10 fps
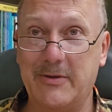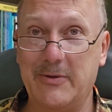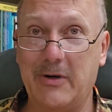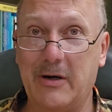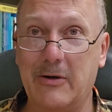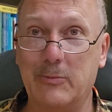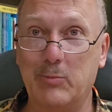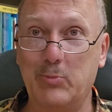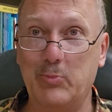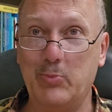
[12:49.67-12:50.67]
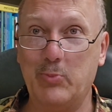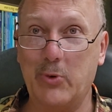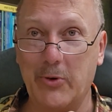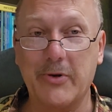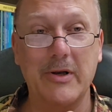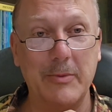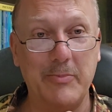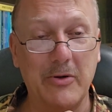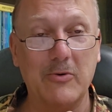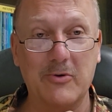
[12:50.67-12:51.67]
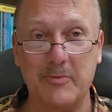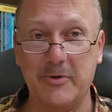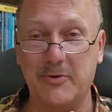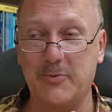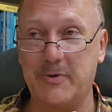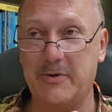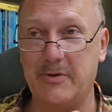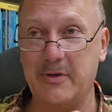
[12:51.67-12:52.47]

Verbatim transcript: you know, our earthly pilgrimage with